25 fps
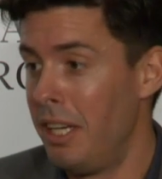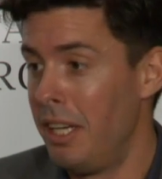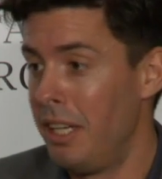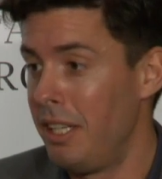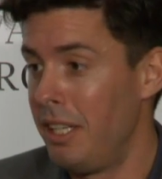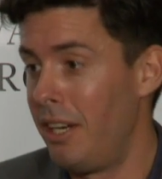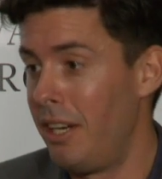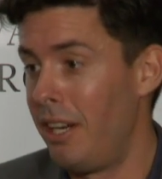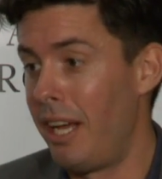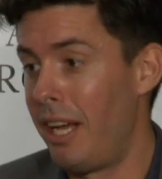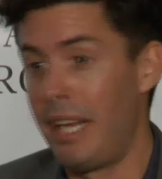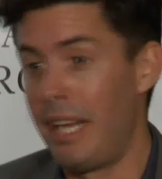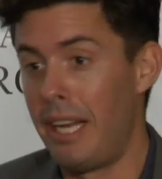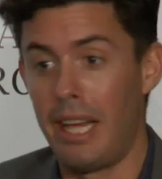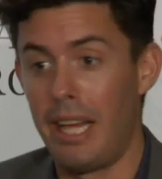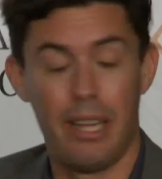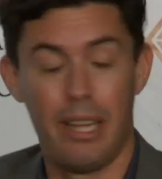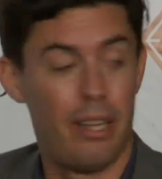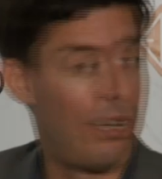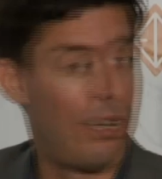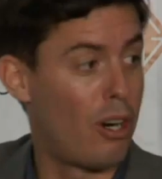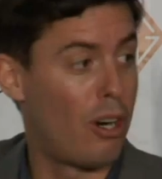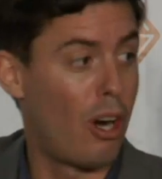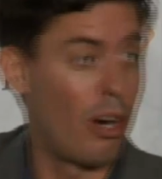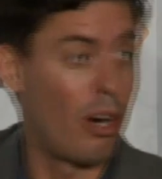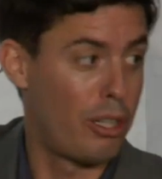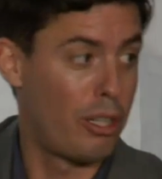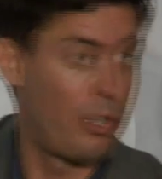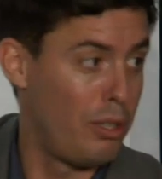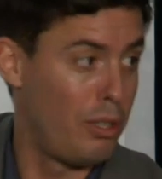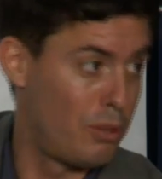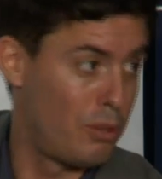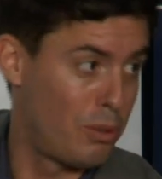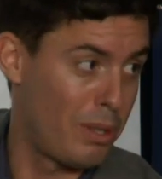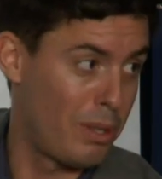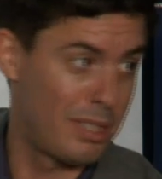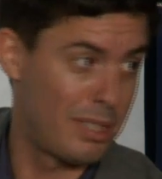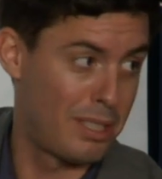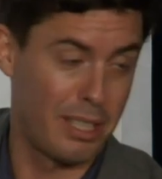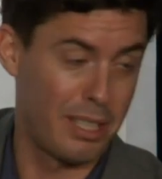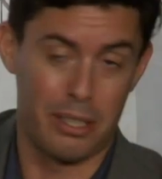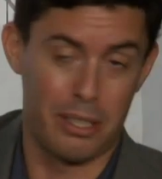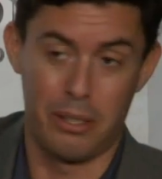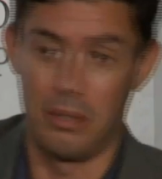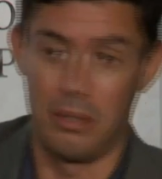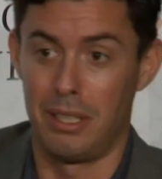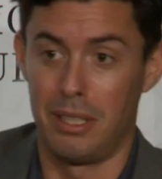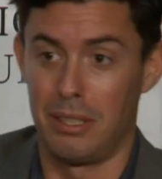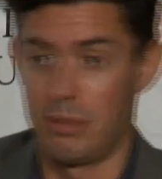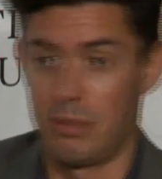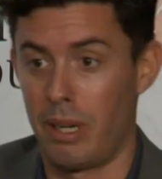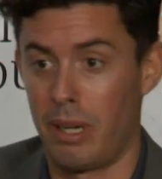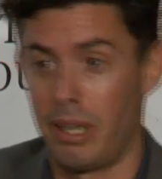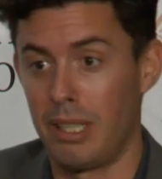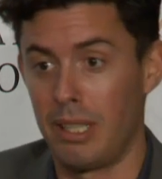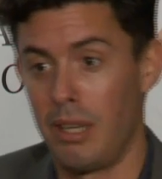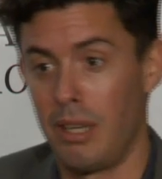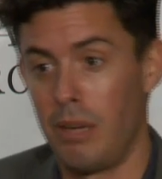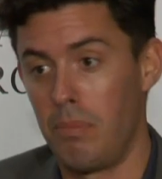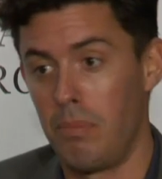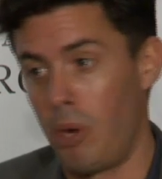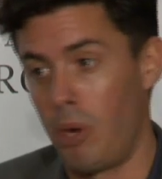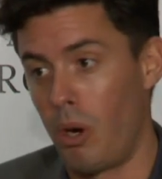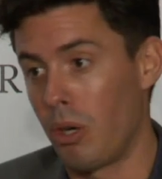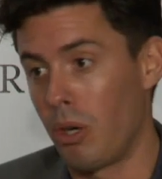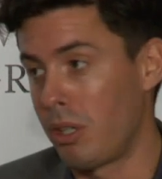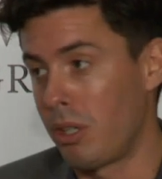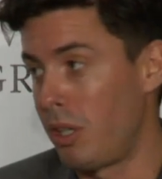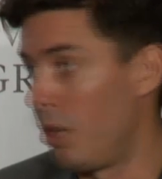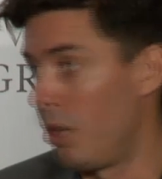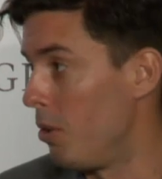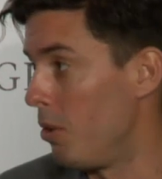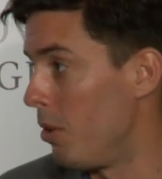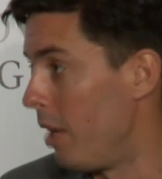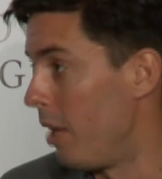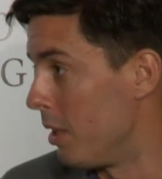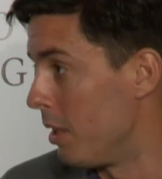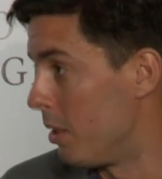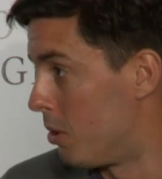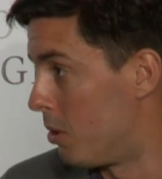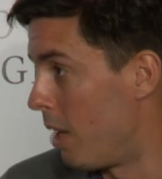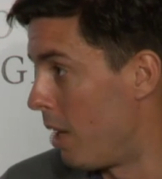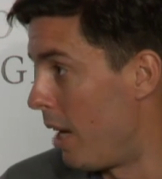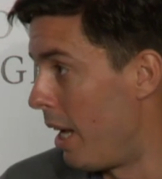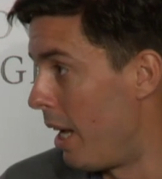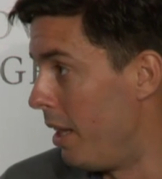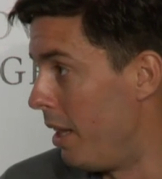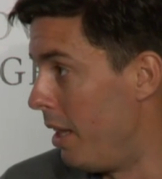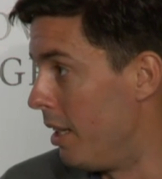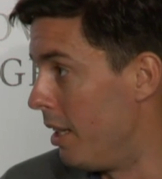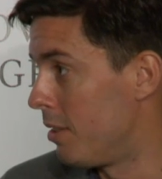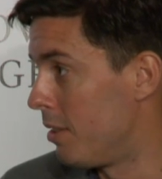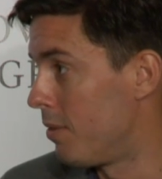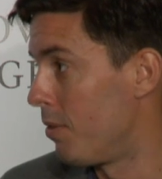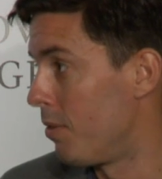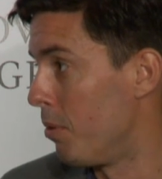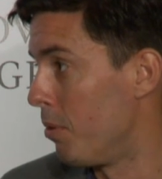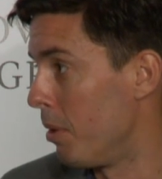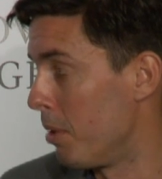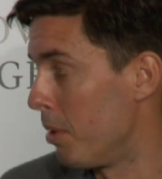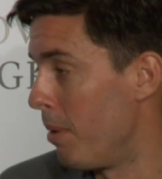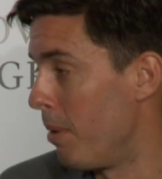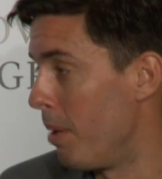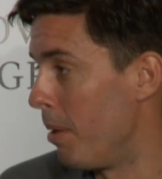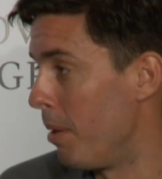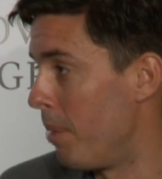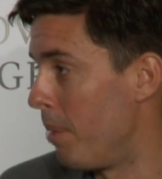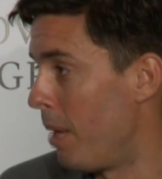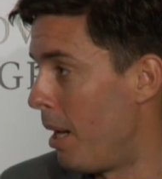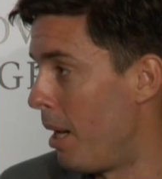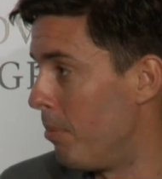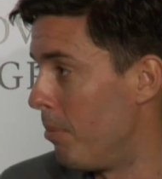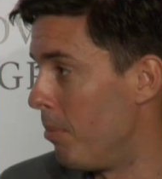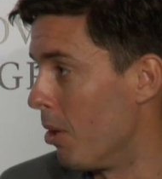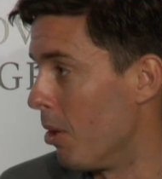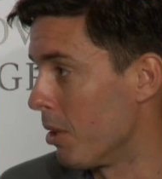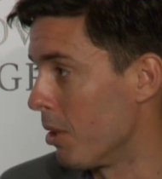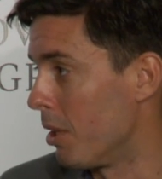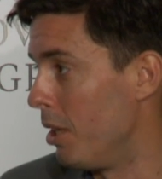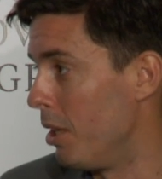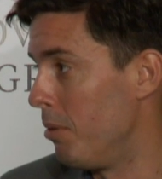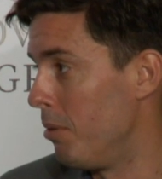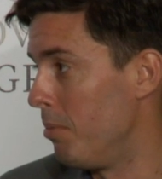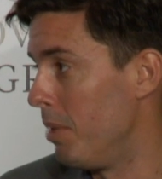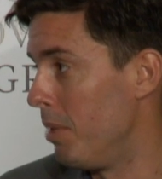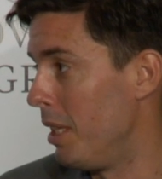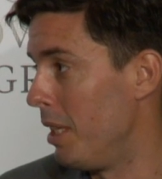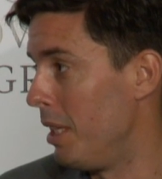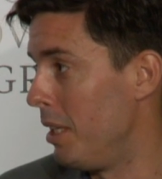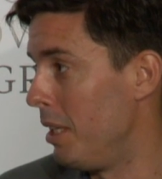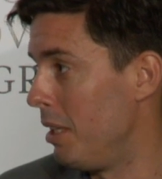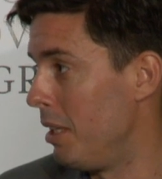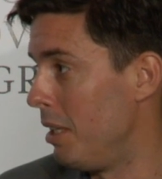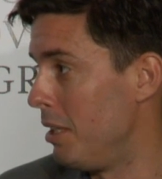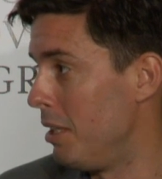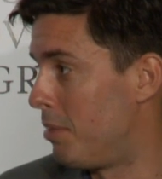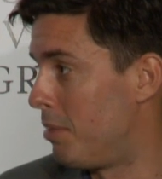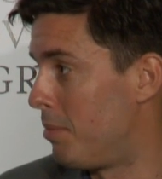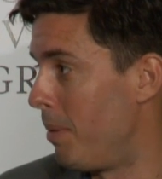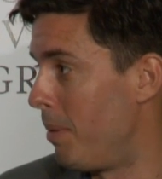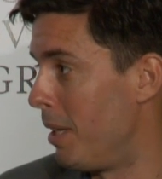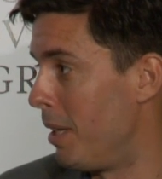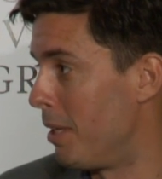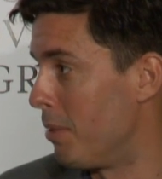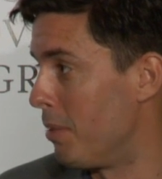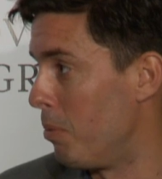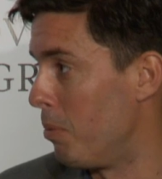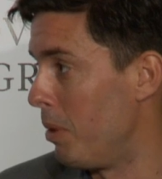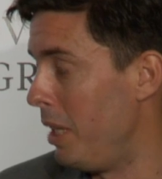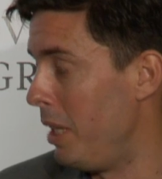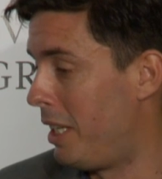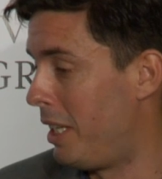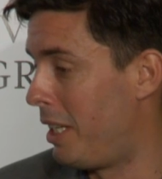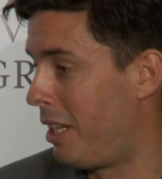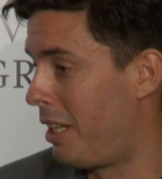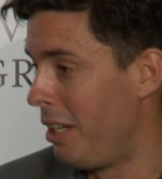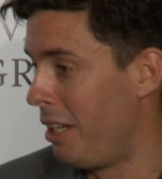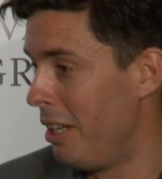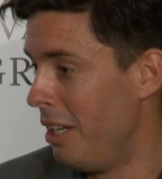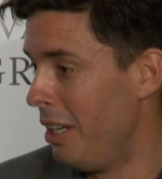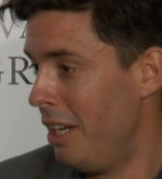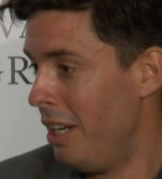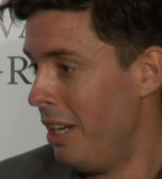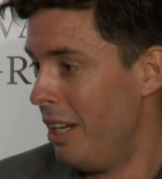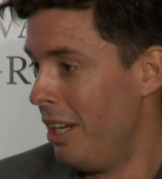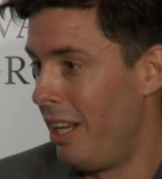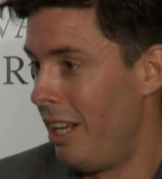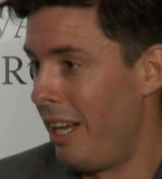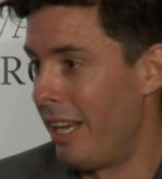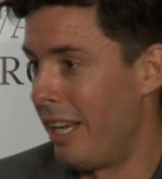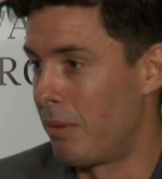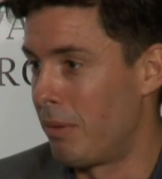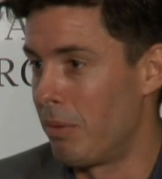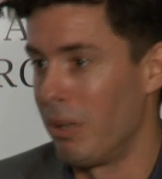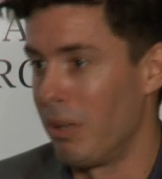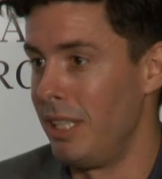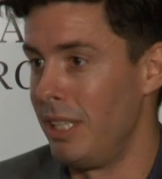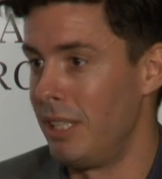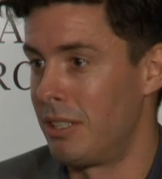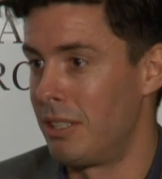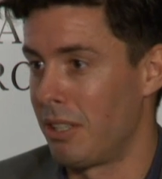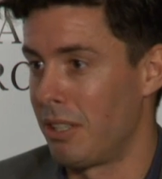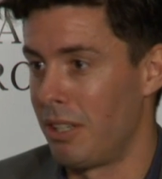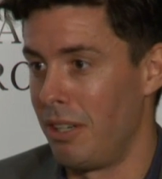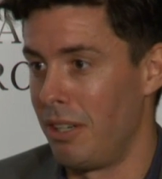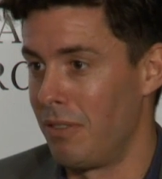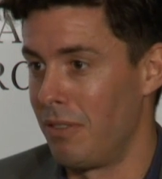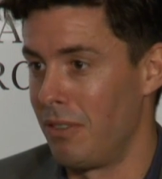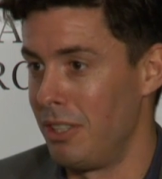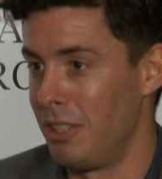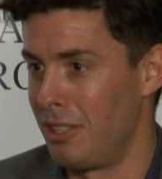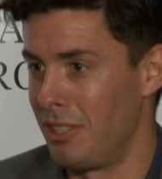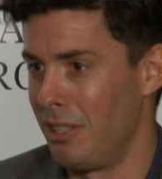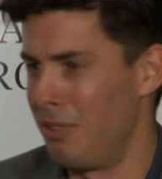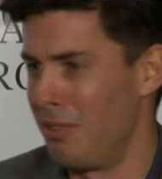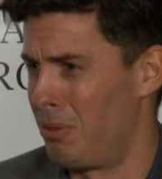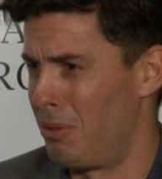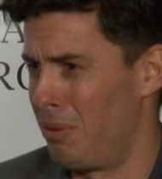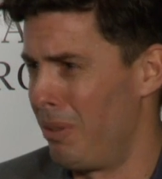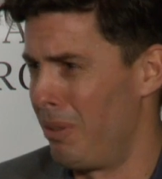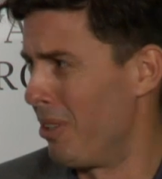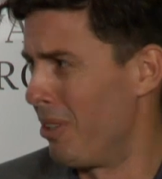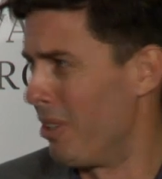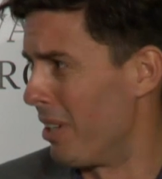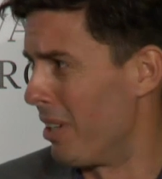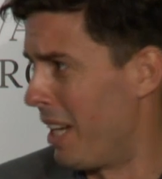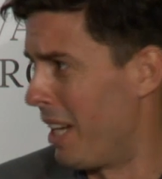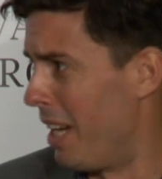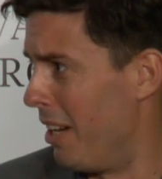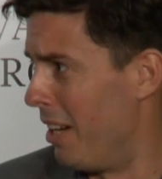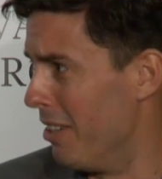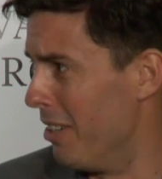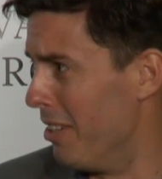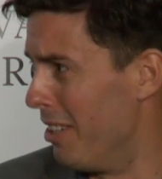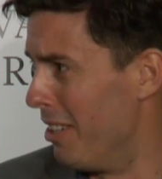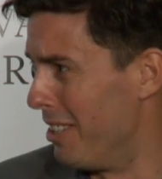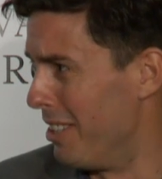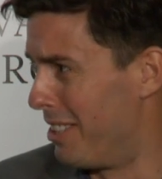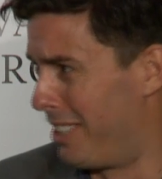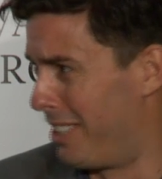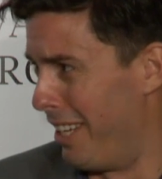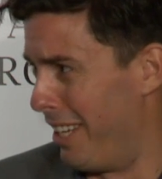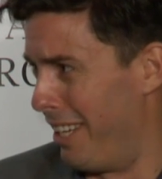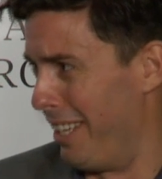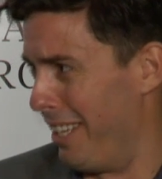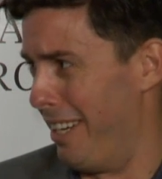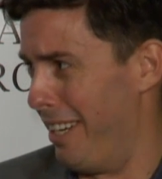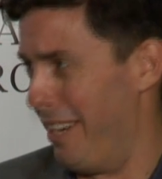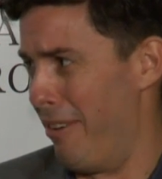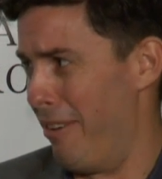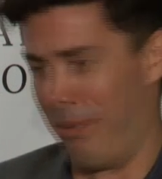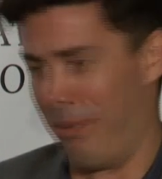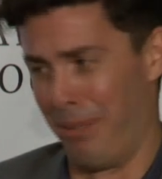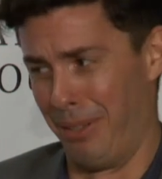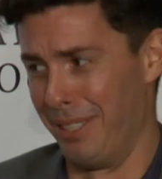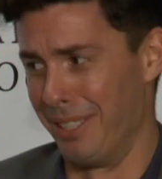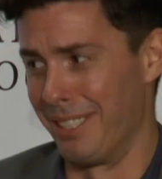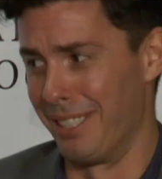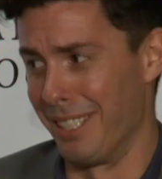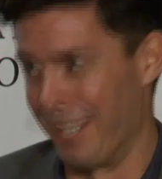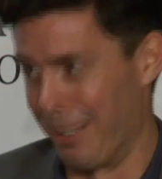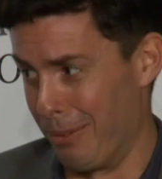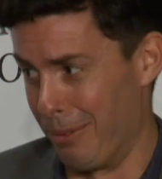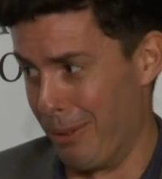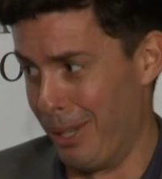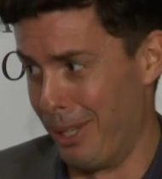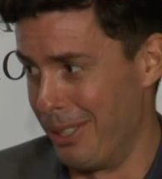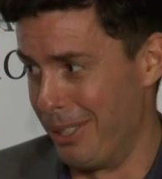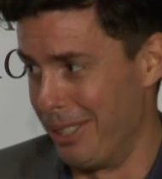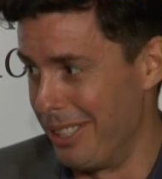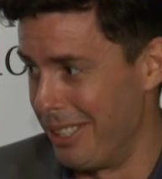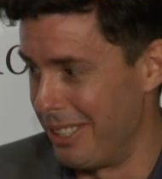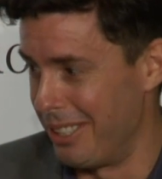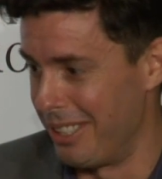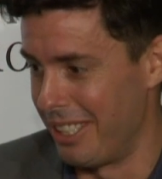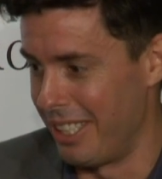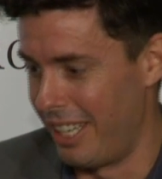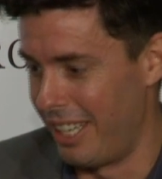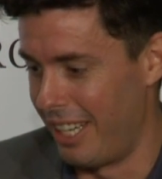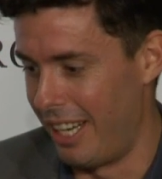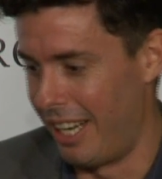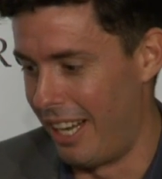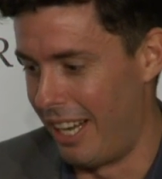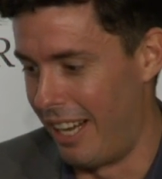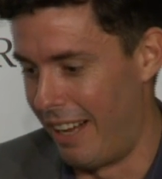You know, and there are huge risks that go with this, right? Now, Marco, like, tried this for a week, my pal Marco, but he spent a week, like, where he took over his own Twitter account, and all of a sudden everybody was like, whoa, dude. it